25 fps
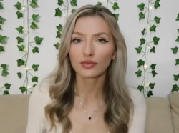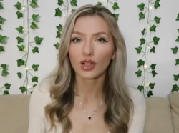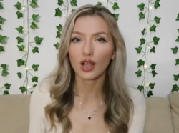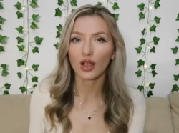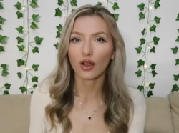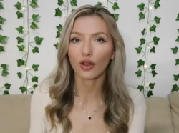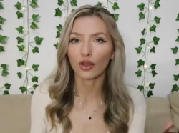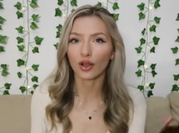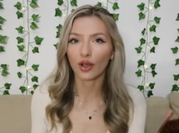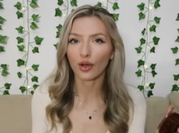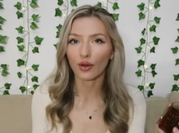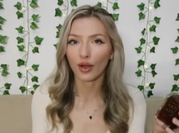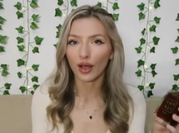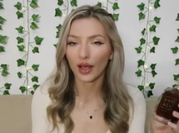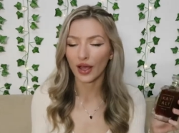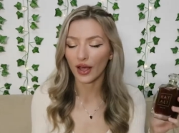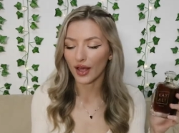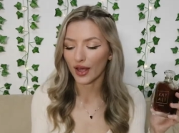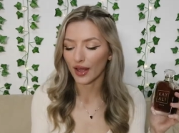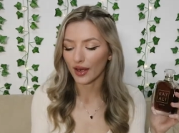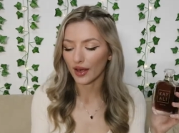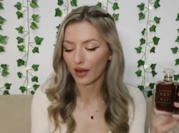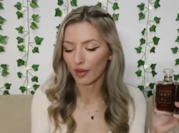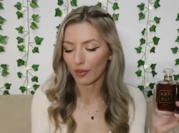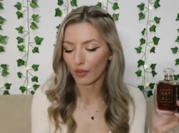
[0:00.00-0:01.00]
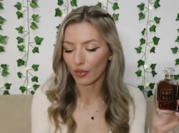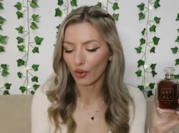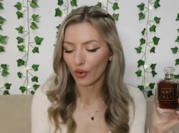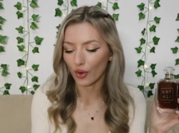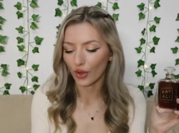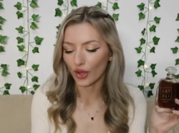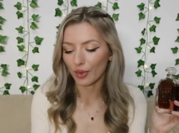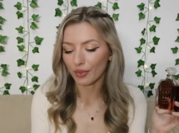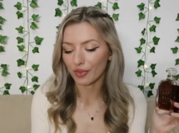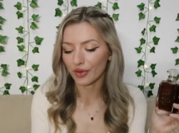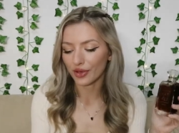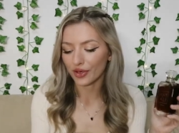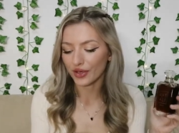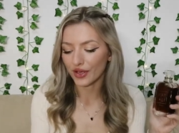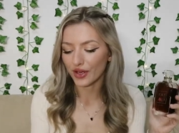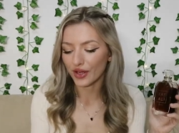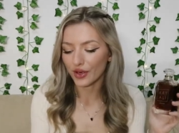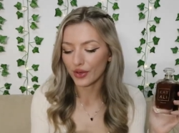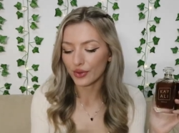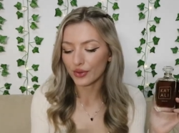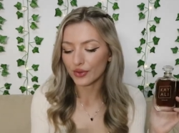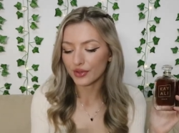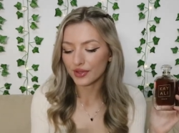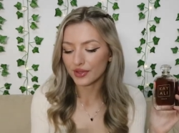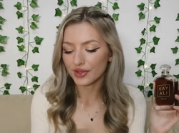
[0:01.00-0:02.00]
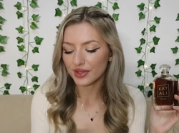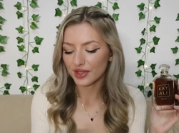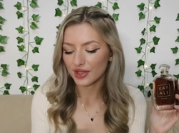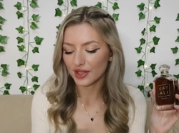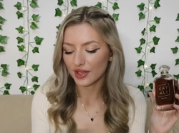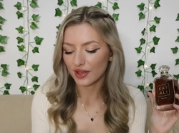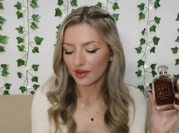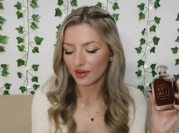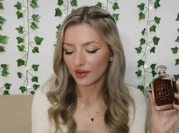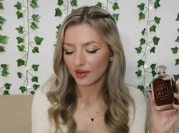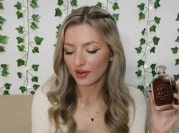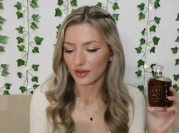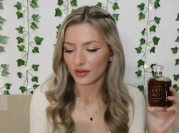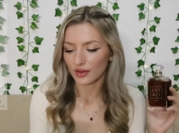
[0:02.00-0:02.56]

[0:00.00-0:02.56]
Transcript: I'll go ahead and pull up the notes.